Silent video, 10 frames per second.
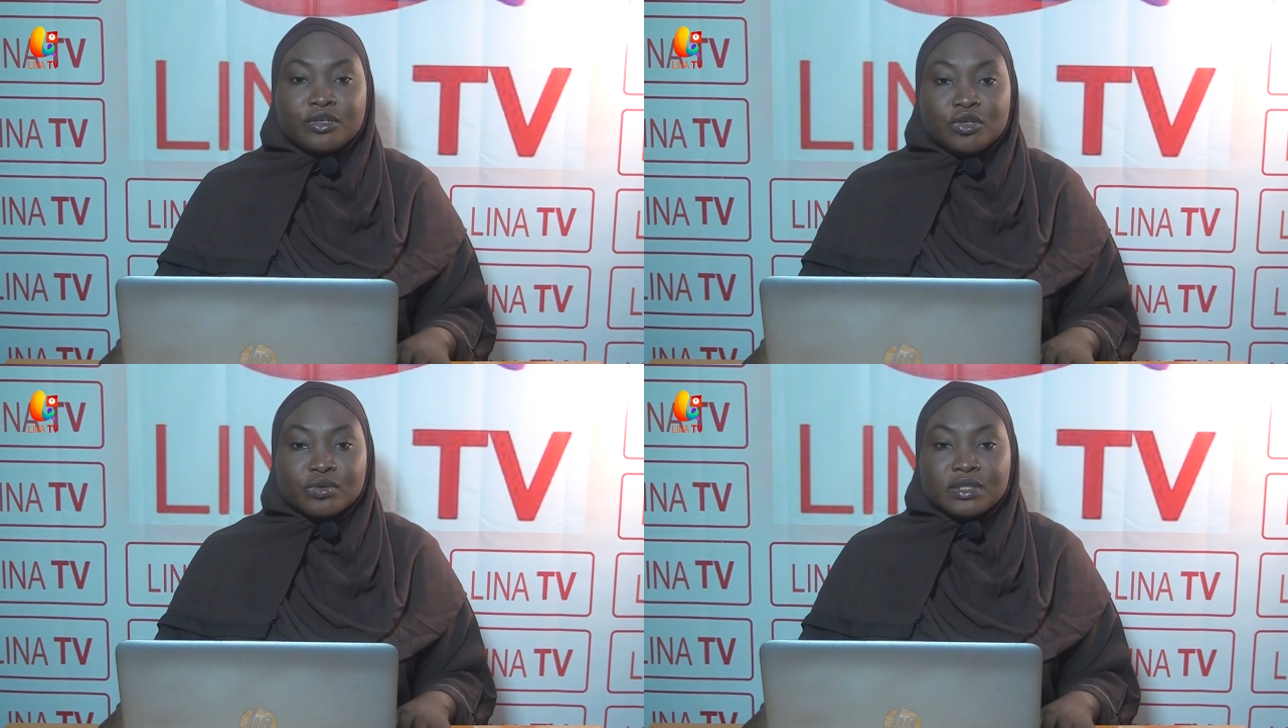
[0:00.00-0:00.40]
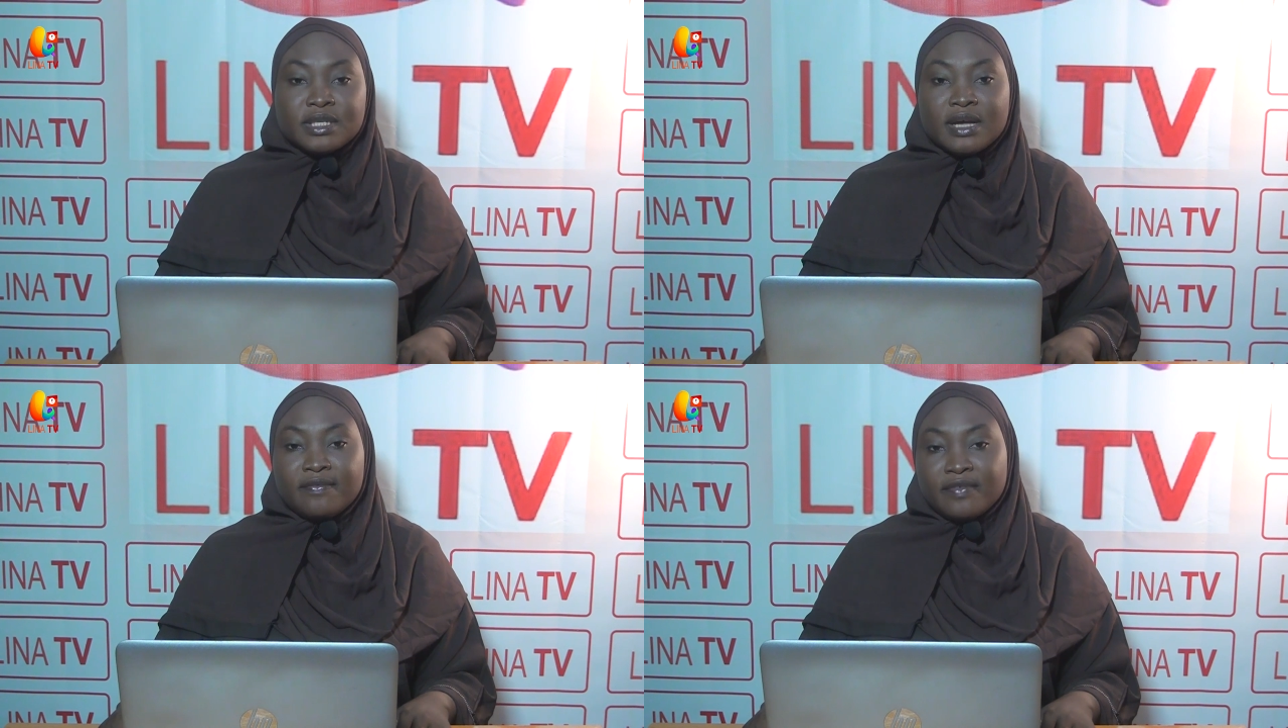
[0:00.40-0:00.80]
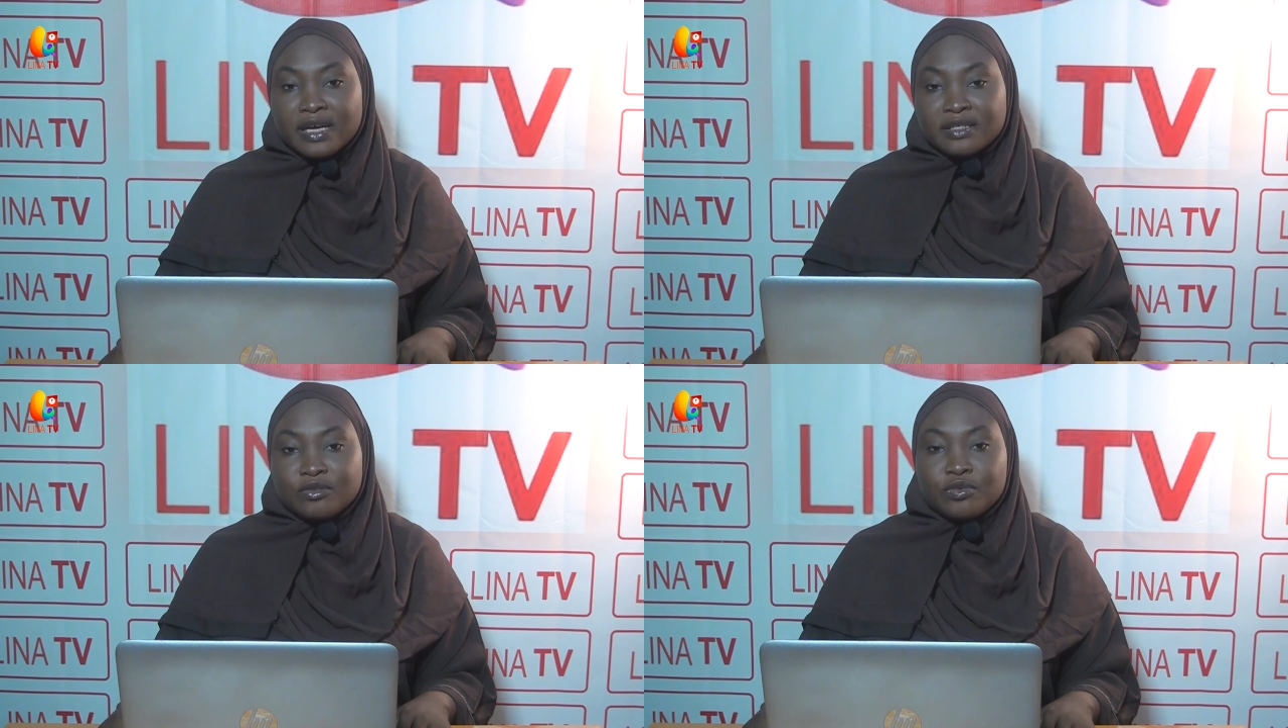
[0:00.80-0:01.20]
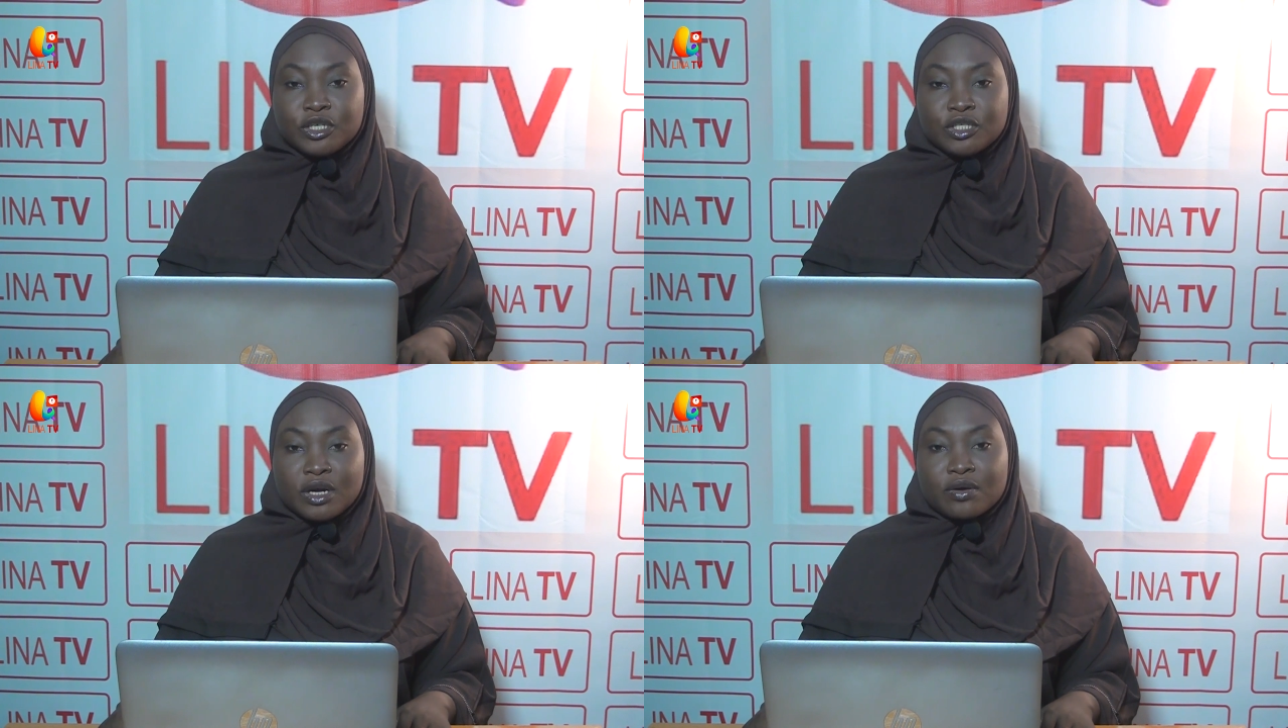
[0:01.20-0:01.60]
use their vast
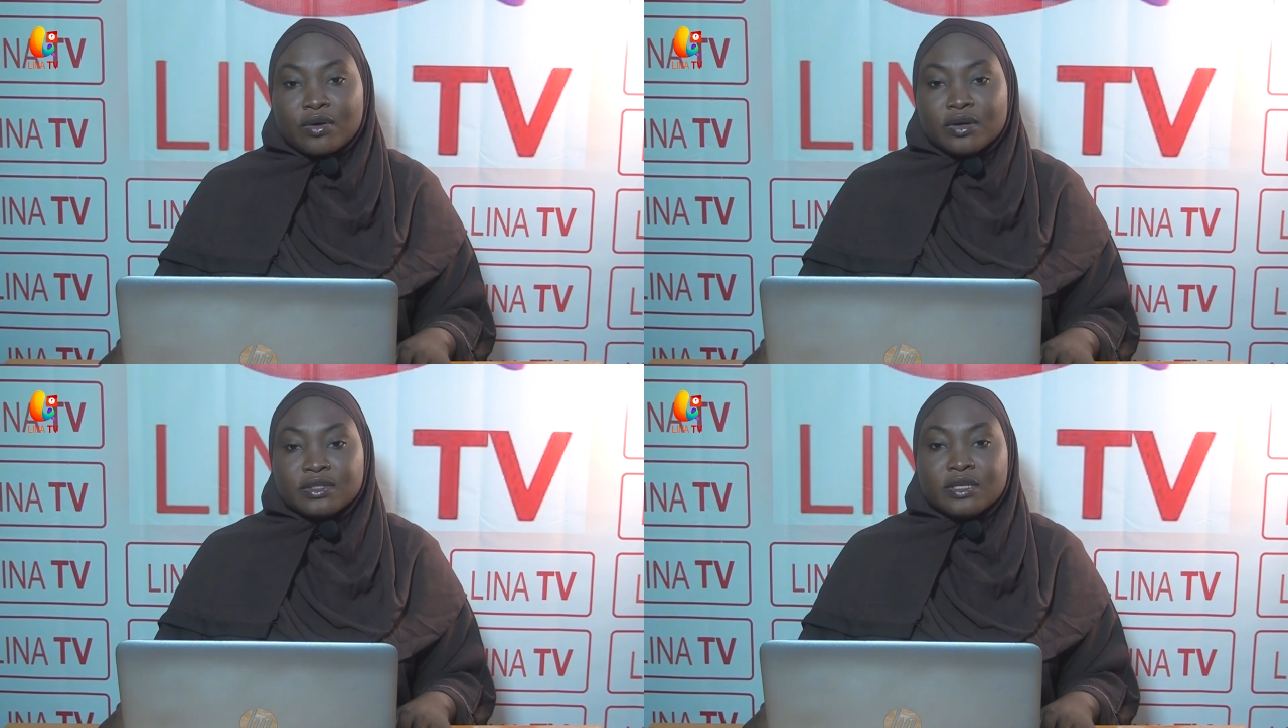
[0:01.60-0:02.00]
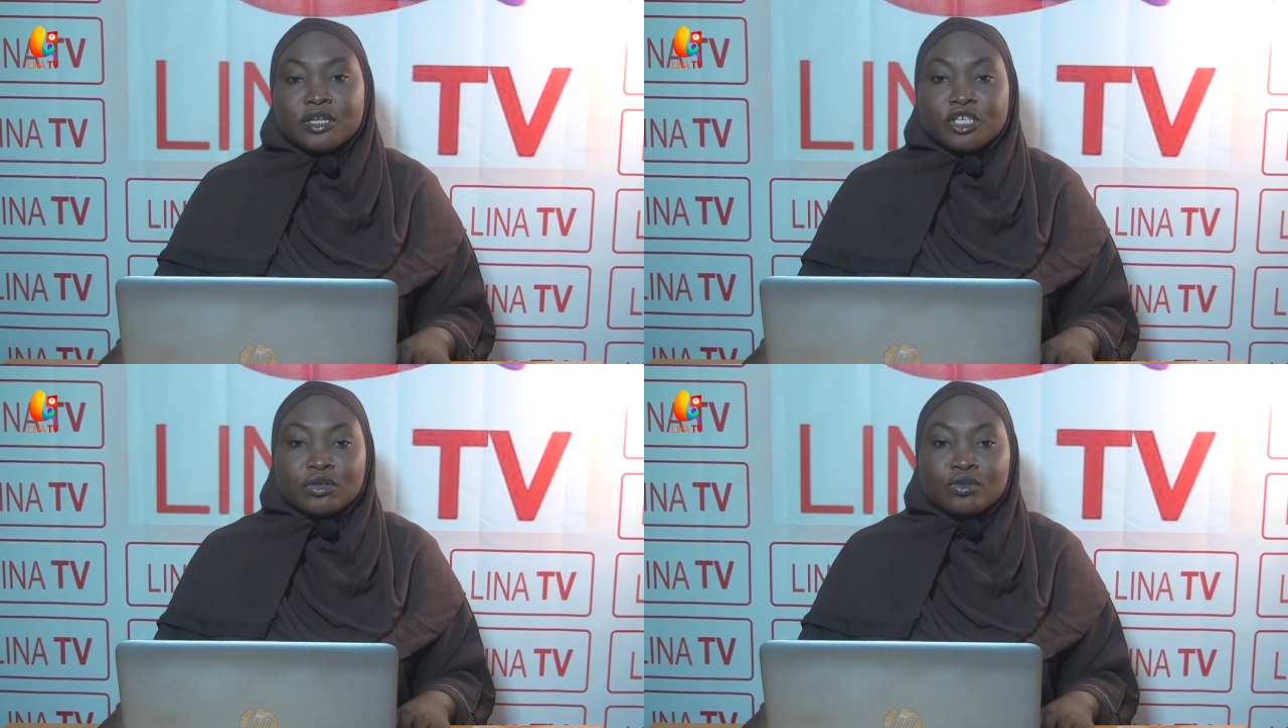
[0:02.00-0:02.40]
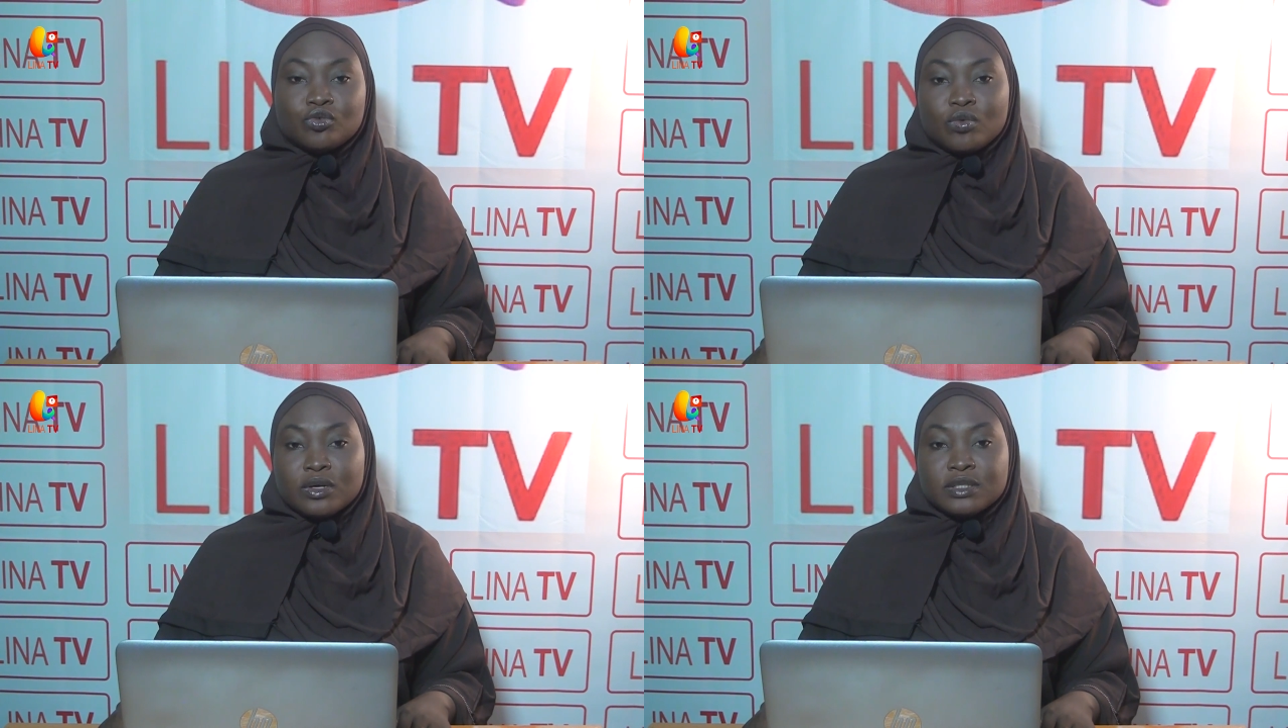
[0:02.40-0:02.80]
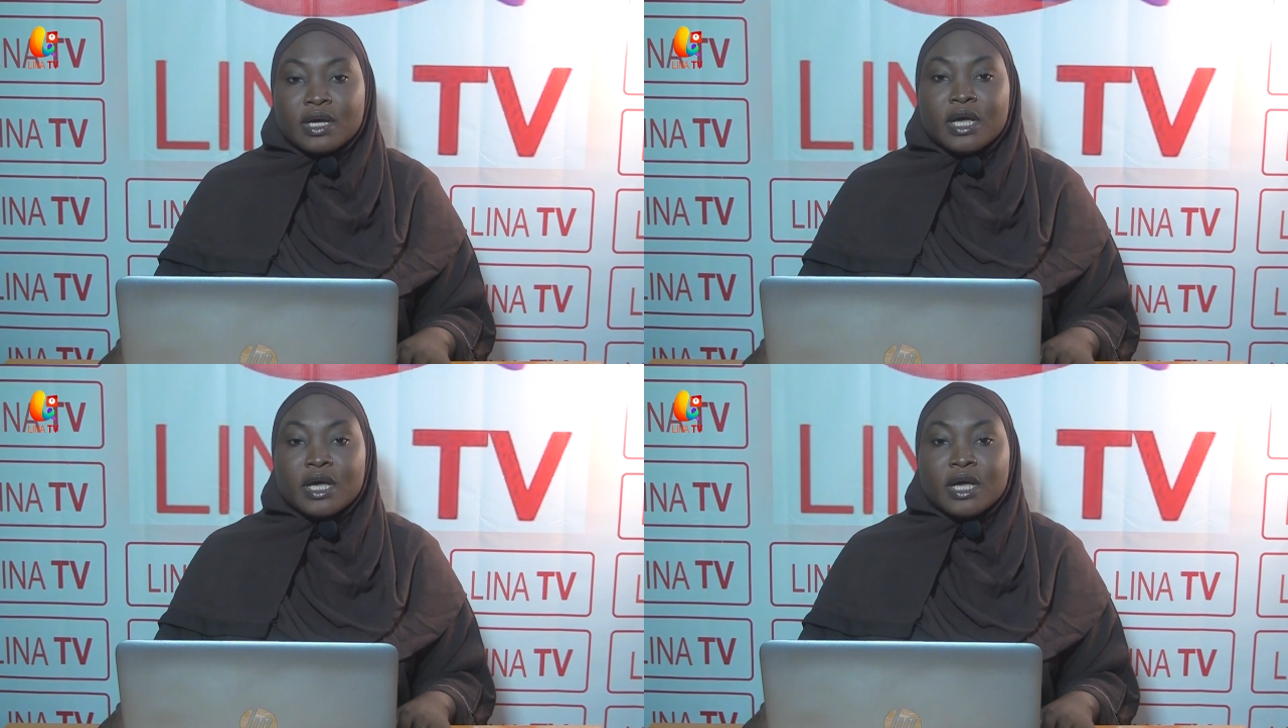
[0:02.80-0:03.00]
reach across the nation towards